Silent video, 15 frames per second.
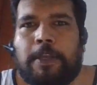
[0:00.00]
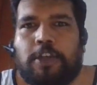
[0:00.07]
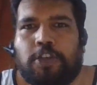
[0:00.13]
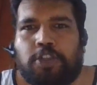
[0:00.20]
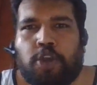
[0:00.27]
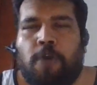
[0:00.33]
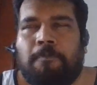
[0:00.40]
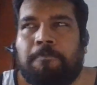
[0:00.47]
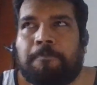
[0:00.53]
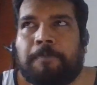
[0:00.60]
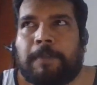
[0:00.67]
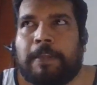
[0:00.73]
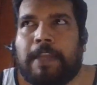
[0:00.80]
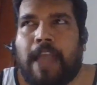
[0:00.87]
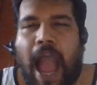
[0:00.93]
So
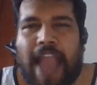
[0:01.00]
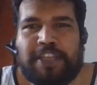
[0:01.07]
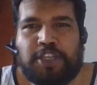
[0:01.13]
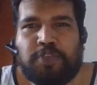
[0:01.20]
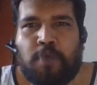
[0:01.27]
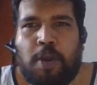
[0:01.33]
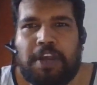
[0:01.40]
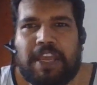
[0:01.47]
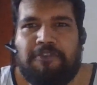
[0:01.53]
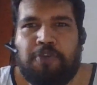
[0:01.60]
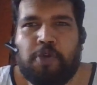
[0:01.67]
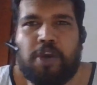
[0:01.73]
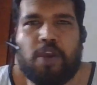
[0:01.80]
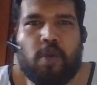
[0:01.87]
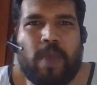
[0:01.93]
I just want to give
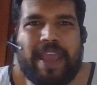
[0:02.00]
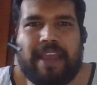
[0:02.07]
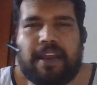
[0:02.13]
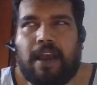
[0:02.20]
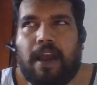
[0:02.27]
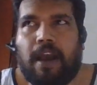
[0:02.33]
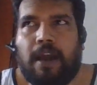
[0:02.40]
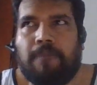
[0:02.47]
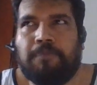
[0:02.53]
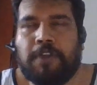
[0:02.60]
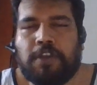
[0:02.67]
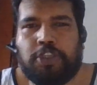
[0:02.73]
you a quick uh,